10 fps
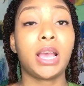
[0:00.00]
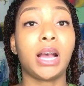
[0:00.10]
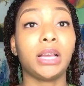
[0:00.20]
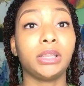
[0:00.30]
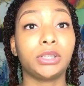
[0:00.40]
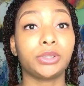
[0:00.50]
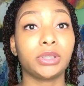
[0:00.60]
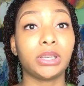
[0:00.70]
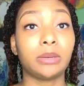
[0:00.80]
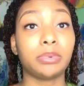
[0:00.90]
I
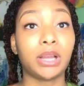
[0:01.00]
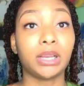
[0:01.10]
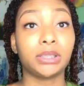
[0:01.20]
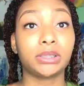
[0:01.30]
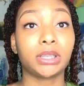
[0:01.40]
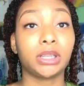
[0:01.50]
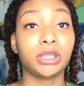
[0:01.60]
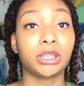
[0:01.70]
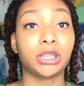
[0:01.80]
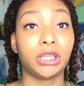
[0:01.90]
literally applied this
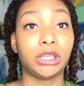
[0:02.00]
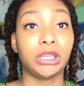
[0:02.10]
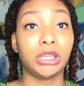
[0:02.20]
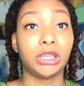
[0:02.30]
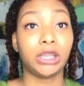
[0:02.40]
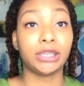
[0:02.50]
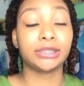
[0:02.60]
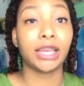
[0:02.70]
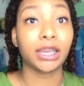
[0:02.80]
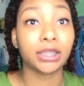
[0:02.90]
color in
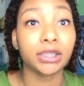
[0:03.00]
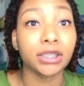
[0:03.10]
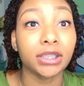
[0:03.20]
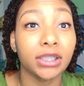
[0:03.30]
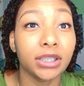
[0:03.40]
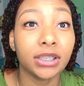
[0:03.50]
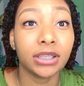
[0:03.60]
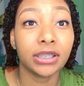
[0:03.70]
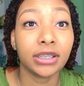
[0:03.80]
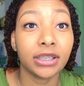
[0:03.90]
exactly
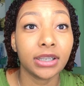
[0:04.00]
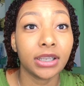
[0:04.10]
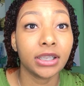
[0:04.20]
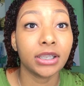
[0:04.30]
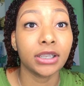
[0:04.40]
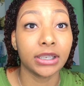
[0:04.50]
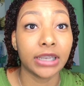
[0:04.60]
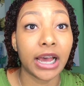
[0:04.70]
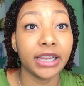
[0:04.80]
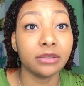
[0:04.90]

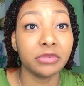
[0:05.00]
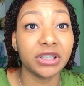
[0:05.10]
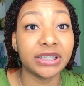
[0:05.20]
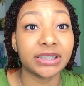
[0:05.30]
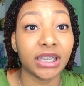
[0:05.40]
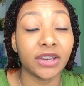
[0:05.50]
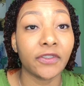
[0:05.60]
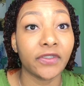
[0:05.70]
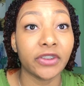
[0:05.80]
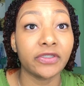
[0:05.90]
9 minutes and
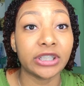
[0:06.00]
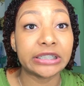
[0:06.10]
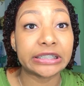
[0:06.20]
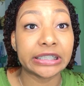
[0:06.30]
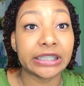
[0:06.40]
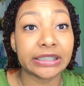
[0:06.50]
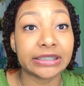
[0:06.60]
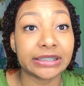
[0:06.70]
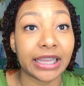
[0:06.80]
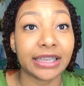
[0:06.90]
56
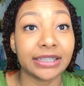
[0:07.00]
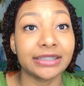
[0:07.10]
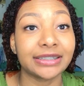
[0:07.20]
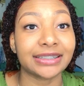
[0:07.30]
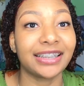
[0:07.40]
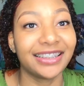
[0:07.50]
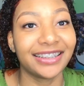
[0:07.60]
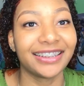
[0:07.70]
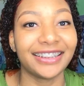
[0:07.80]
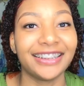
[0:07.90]
seconds.
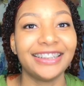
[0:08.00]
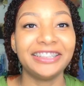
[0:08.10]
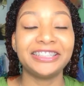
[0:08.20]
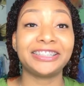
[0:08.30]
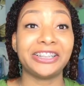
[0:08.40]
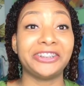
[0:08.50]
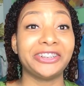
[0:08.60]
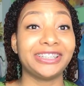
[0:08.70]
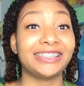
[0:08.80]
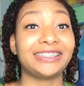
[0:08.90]
So
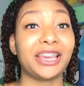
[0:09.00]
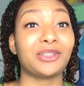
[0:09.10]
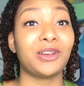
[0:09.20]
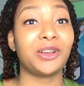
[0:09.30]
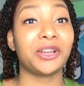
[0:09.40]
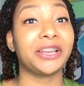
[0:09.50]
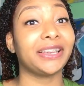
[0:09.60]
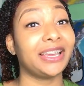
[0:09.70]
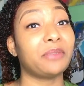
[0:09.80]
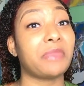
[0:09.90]
it didn't take long.
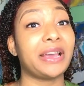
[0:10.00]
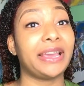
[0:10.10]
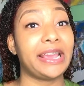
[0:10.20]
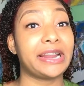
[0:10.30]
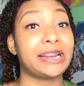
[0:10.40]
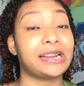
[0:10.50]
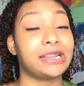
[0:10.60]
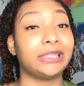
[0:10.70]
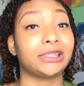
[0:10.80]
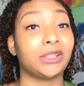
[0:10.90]
Again, my hair,
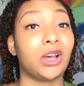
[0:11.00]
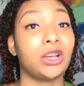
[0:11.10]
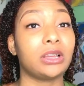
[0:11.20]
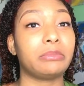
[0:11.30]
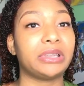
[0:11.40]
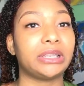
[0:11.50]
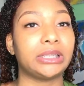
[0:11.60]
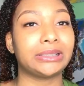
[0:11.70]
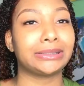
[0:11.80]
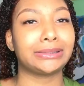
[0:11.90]
it's long, but
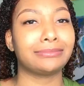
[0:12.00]
it's